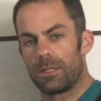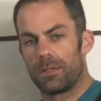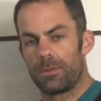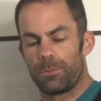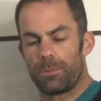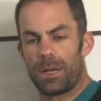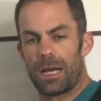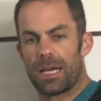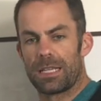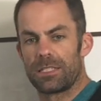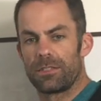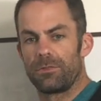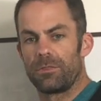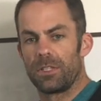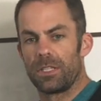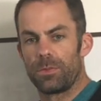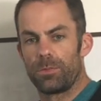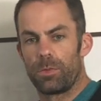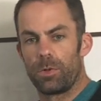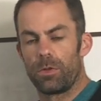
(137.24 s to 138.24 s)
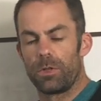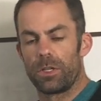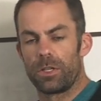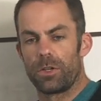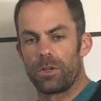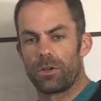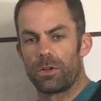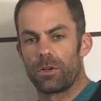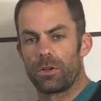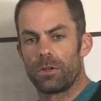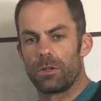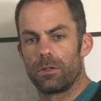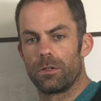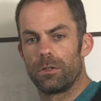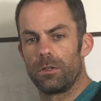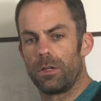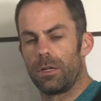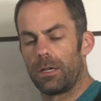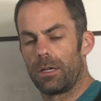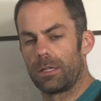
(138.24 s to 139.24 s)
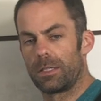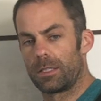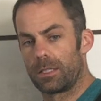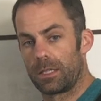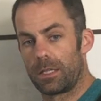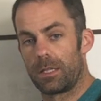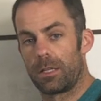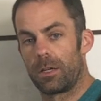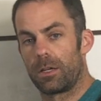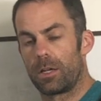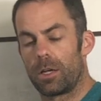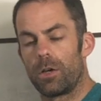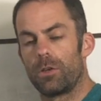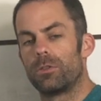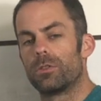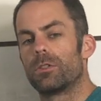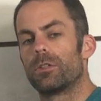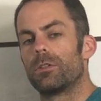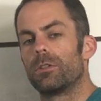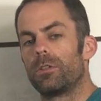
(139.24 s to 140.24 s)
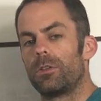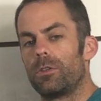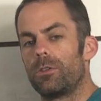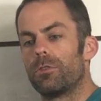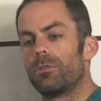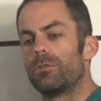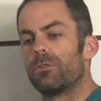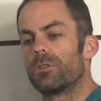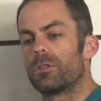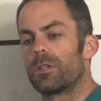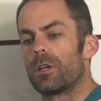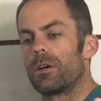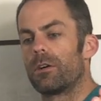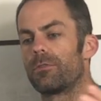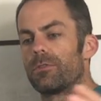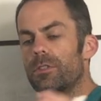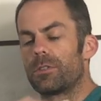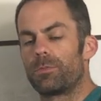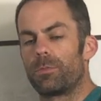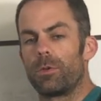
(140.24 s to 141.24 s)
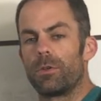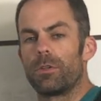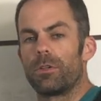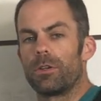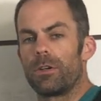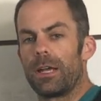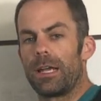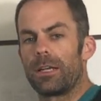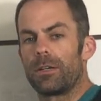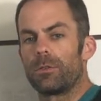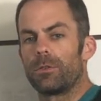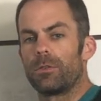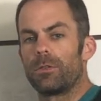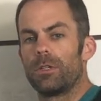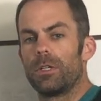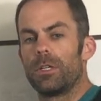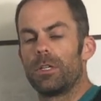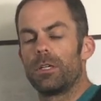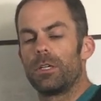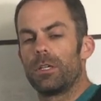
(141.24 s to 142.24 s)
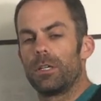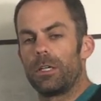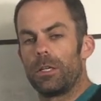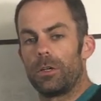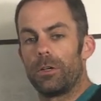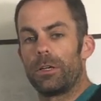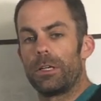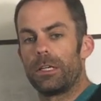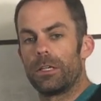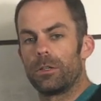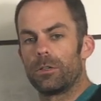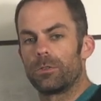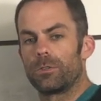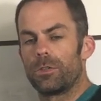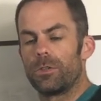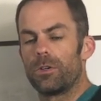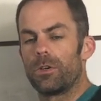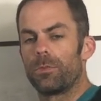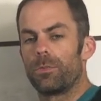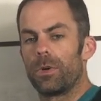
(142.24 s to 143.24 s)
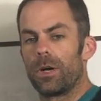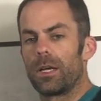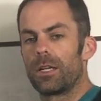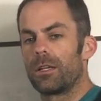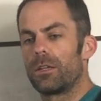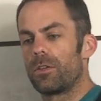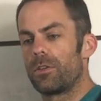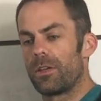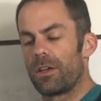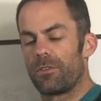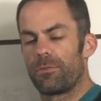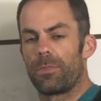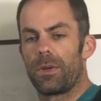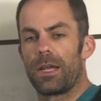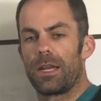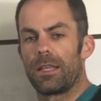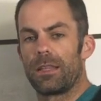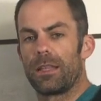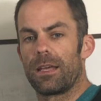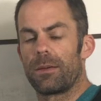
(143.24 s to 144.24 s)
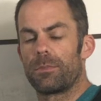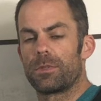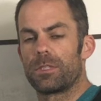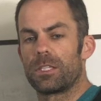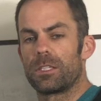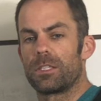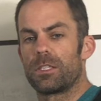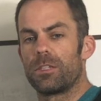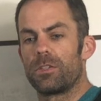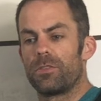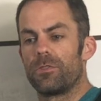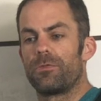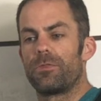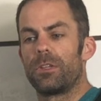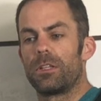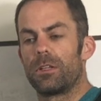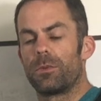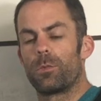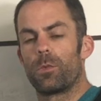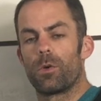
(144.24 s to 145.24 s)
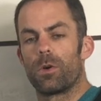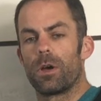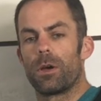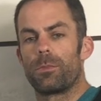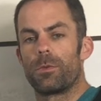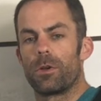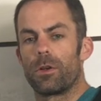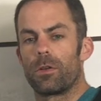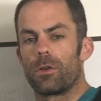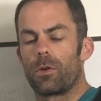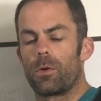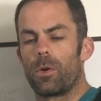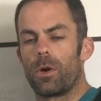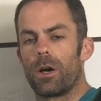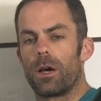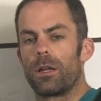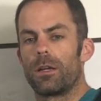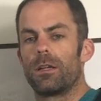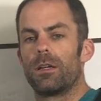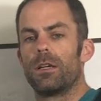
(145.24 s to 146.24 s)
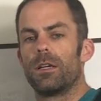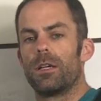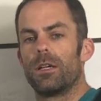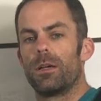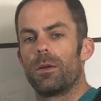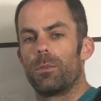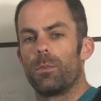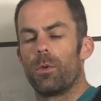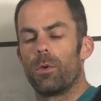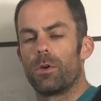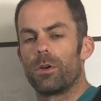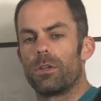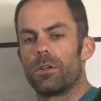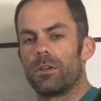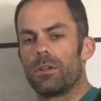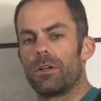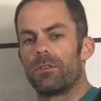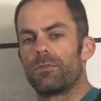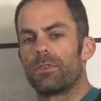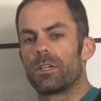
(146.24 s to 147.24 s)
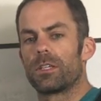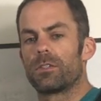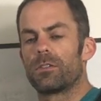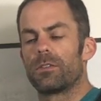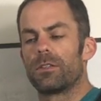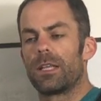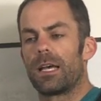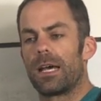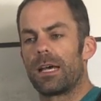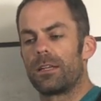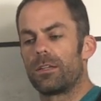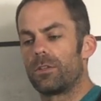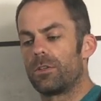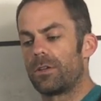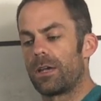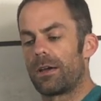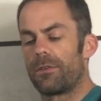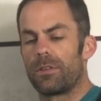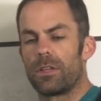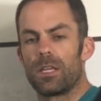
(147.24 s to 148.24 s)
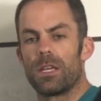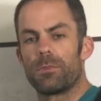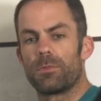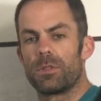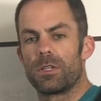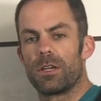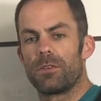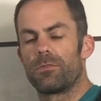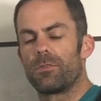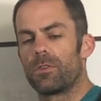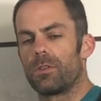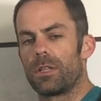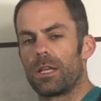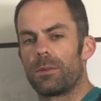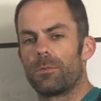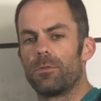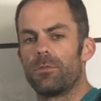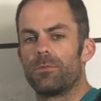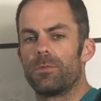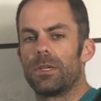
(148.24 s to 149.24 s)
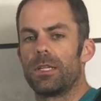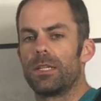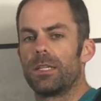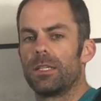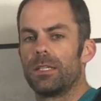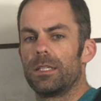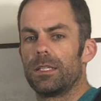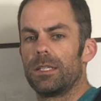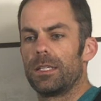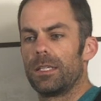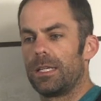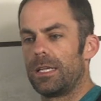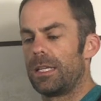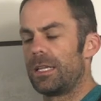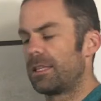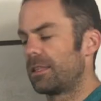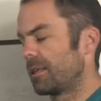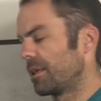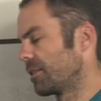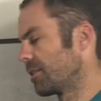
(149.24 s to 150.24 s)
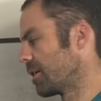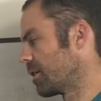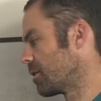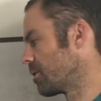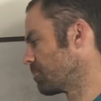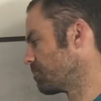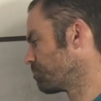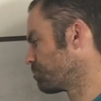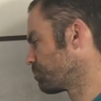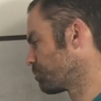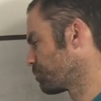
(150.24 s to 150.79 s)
passively pulling the coach, you yourself is pulling your ankle, your heel to your butt. Do you have pain in that position? Do you feel it more up your quad, more into your hip flexor on that? Do you have any hip shift during that movement? Anything there?